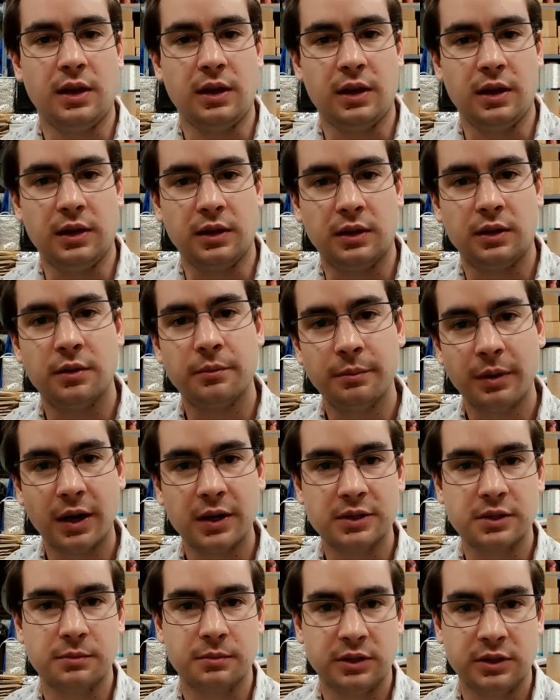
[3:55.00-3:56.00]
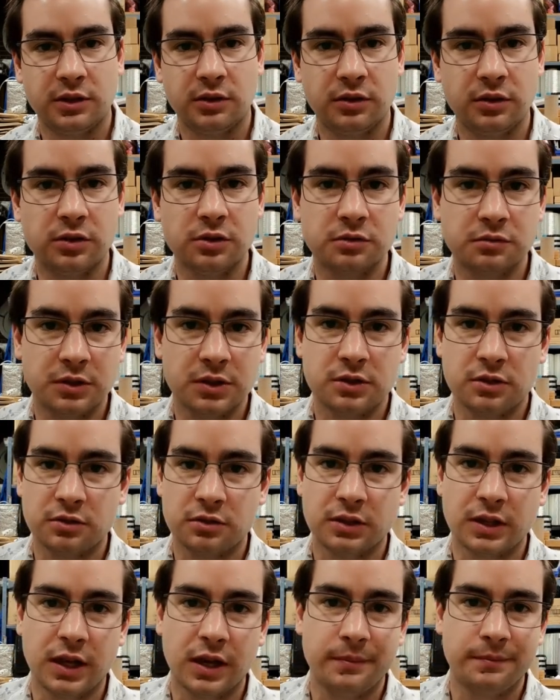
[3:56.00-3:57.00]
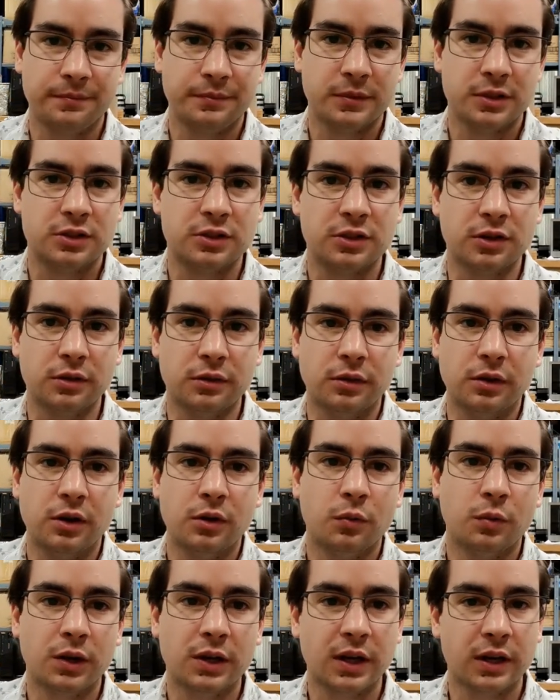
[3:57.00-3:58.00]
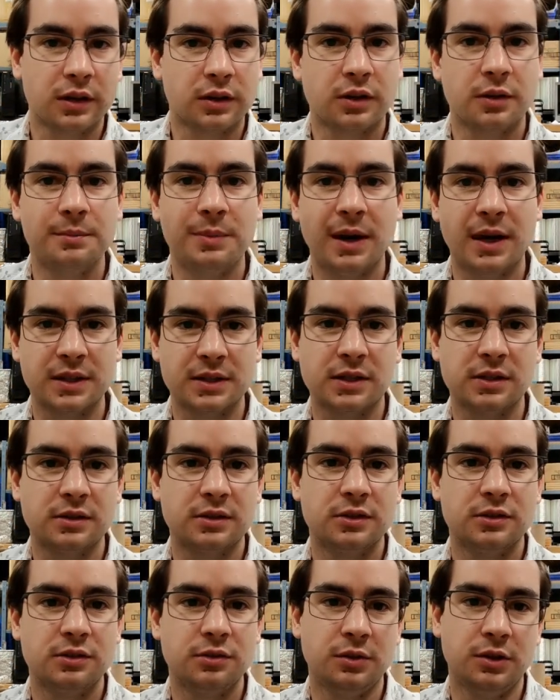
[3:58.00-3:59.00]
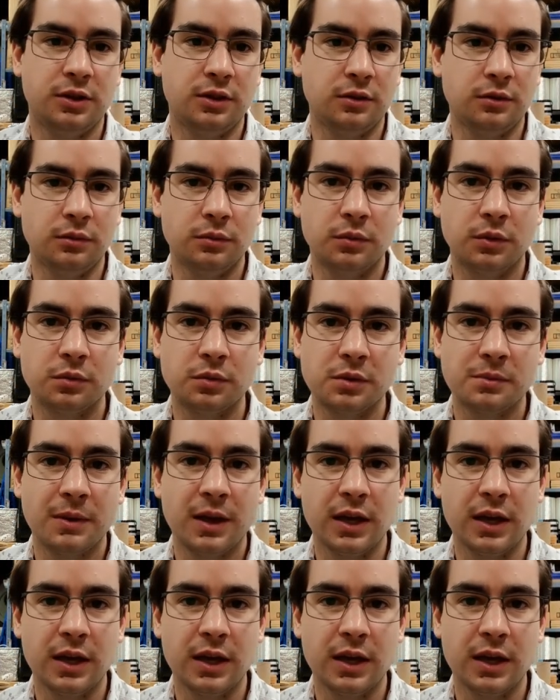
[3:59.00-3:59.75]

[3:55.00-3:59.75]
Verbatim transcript: a composite materials research lab. So, what kind of composites do we do? Well, we